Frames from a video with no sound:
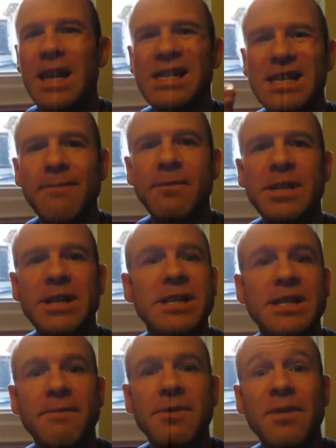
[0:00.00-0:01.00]
70 to
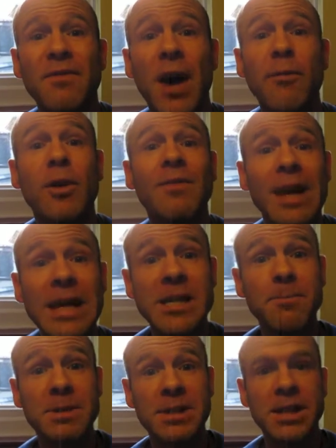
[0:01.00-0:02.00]
75 or even
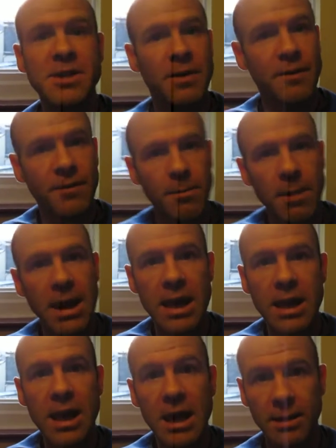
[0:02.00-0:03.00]
80% of it for
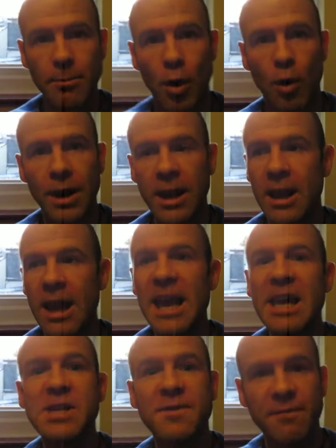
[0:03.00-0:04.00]
me in the morning
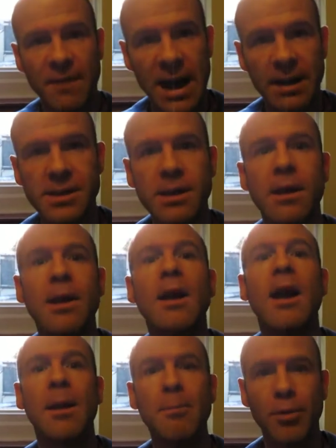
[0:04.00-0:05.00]
is fat
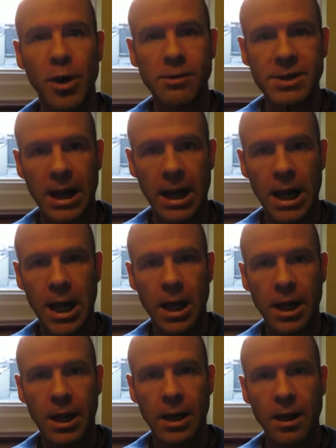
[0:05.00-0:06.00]
and protein.
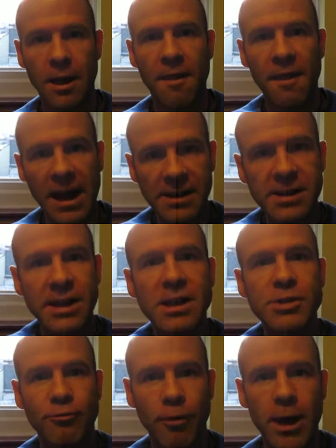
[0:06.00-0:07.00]
That
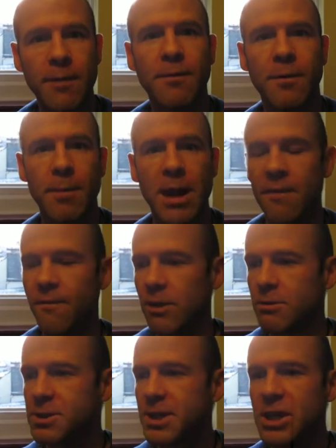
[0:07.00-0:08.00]
is right for me. I
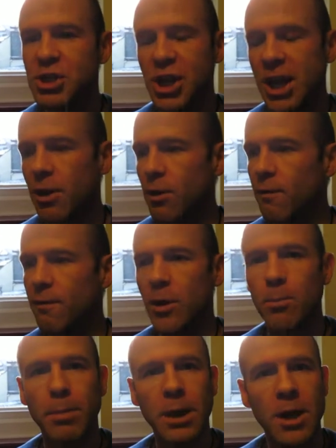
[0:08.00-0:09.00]
feel satiated, I don't
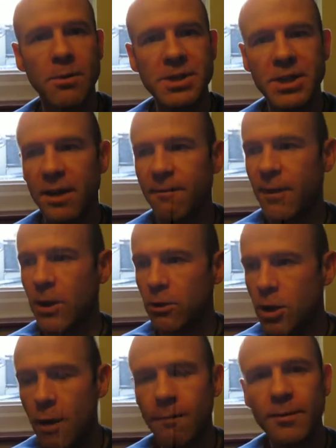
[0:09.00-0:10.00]
feel bloated, I feel
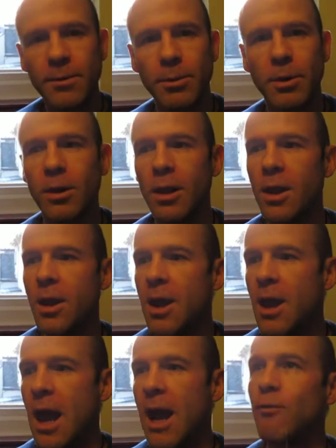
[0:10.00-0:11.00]
comfortable,
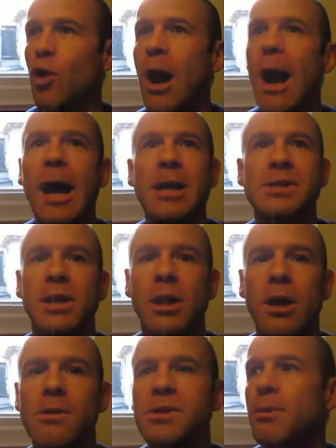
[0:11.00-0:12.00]
I haven't got highs and
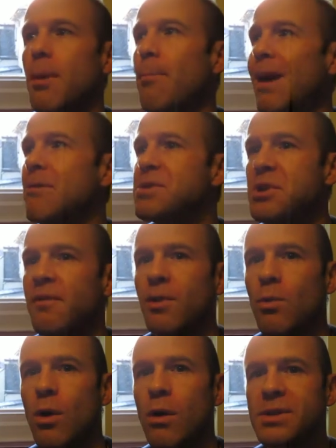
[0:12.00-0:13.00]
lows, I'm not bouncing off
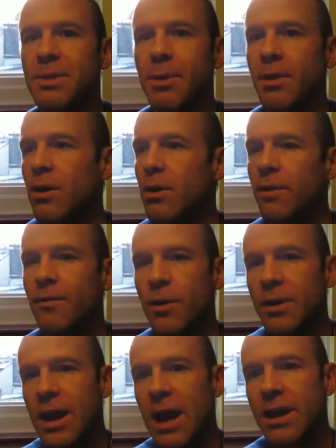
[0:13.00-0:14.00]
the walls, I'm not thinking, oh, if
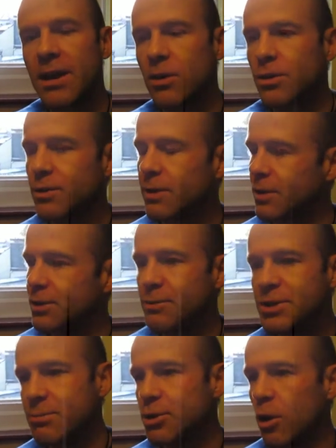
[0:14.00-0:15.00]
only I could do
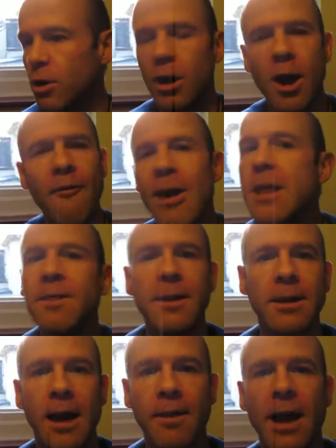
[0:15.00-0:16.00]
with some chocolate or
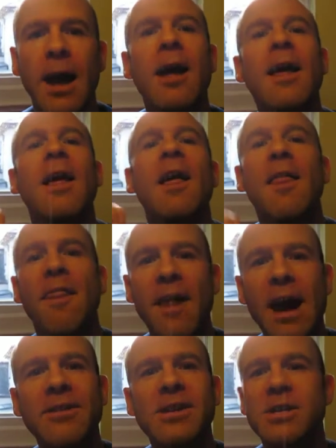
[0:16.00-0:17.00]
anything like that.
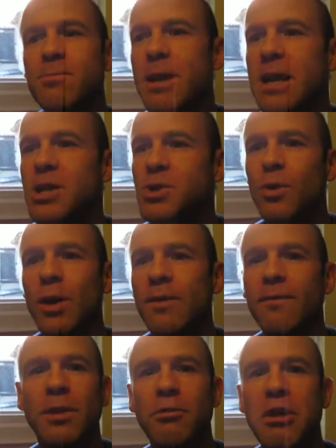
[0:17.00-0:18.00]
That is me sorted
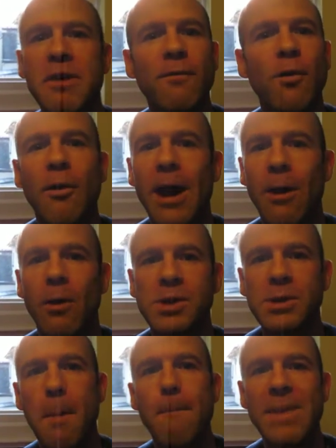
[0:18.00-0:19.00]
for 3-4
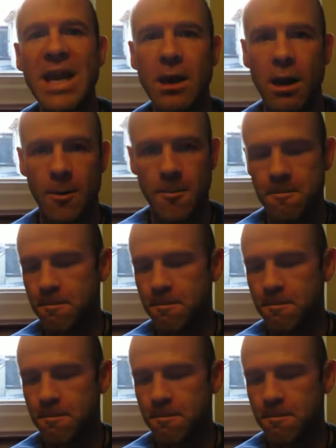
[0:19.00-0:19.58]
hours. Bingo.